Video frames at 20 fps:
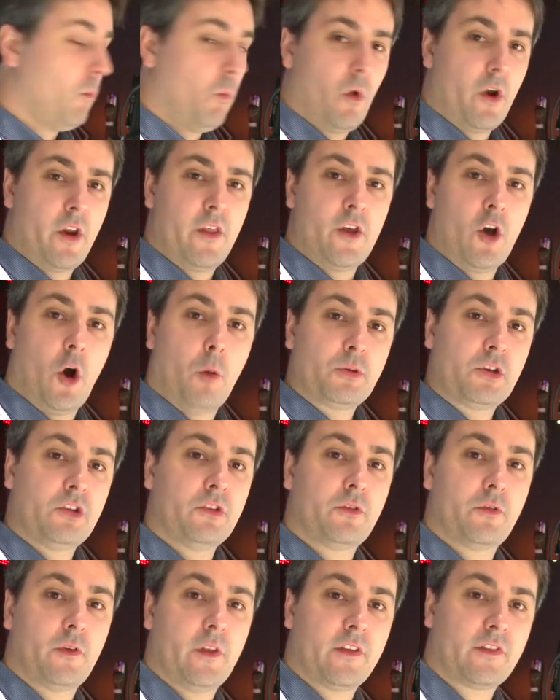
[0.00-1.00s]
One of the
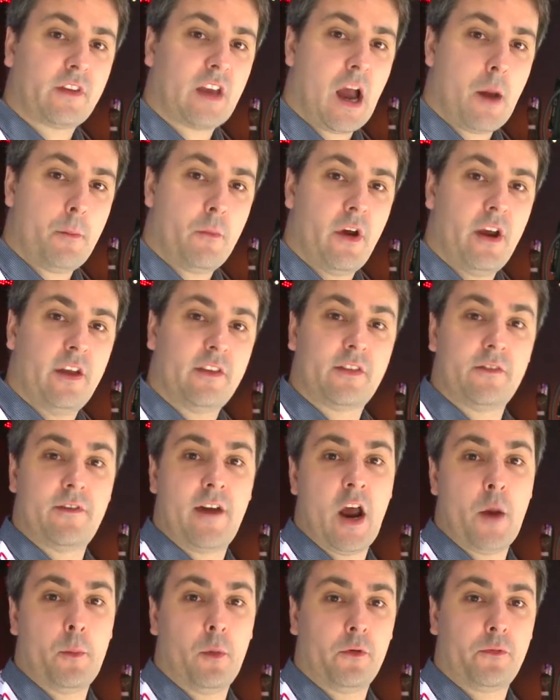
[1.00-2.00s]
options for this camera is the
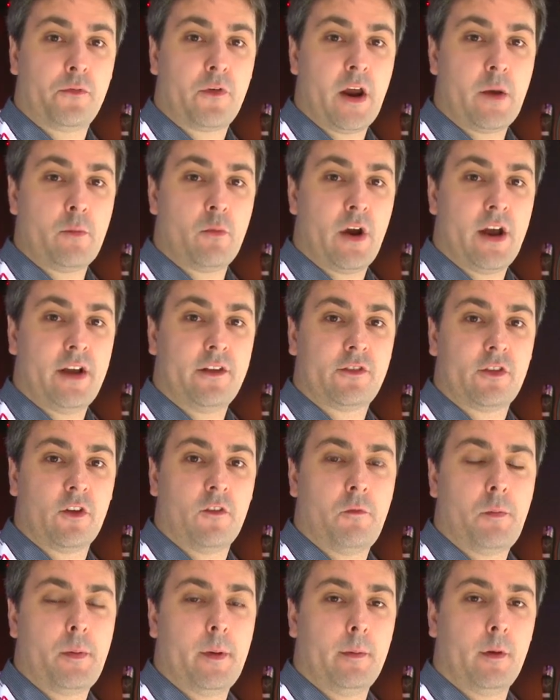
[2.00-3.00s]
variable frame rate, so
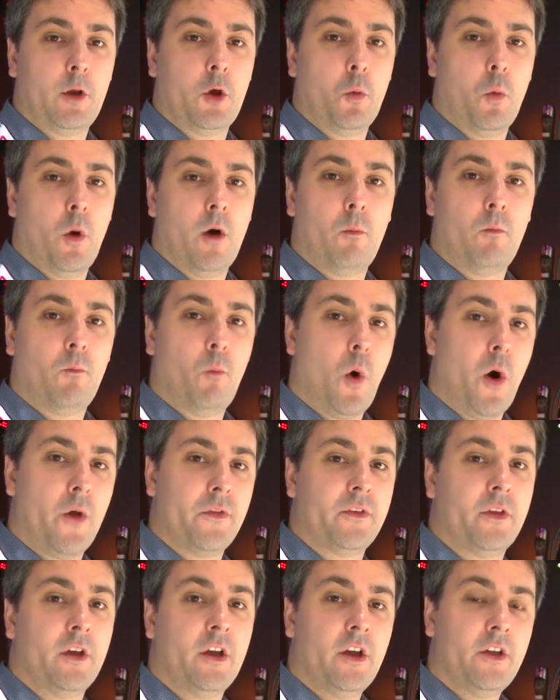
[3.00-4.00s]
for people who want
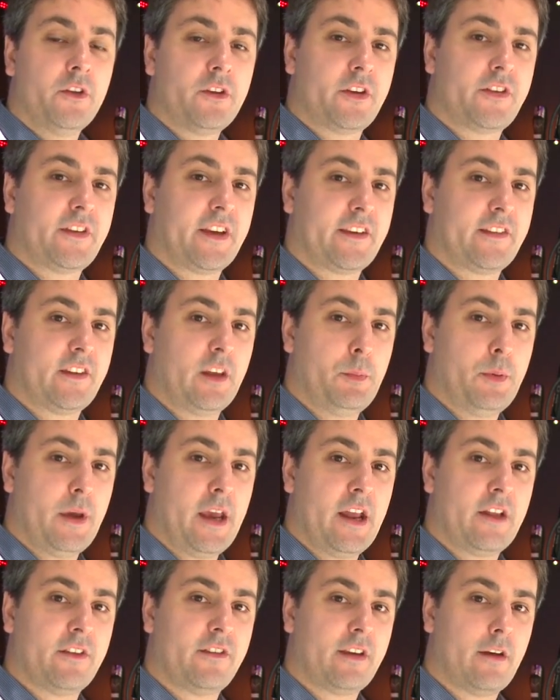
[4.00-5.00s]
1 to
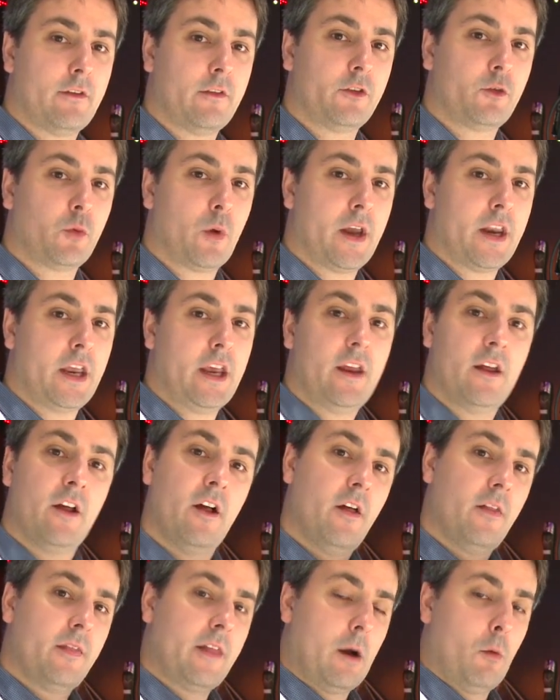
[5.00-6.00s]
60p and 720,
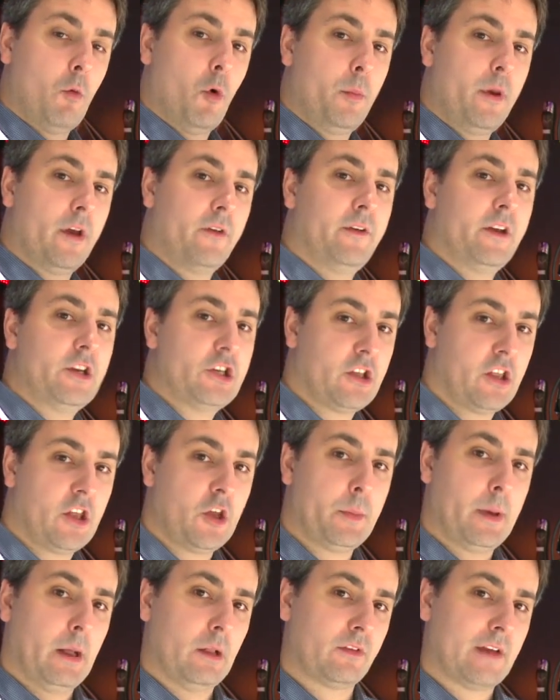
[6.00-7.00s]
that will be a feature that
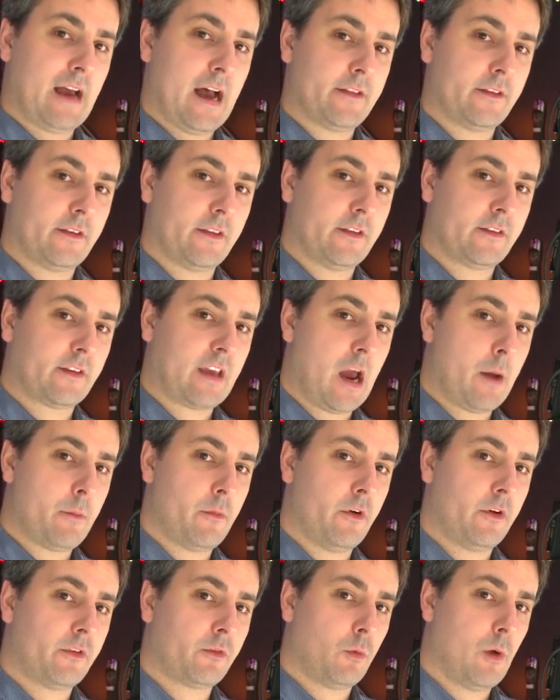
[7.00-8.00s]
you'll be able to add to this
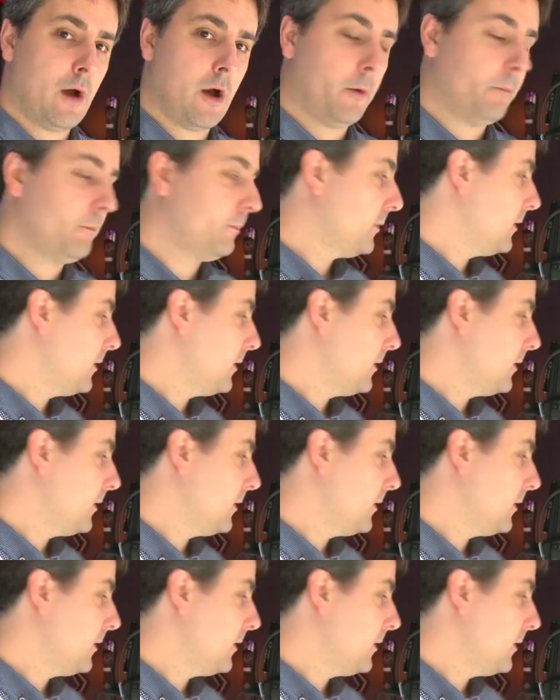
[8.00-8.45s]
camera as well.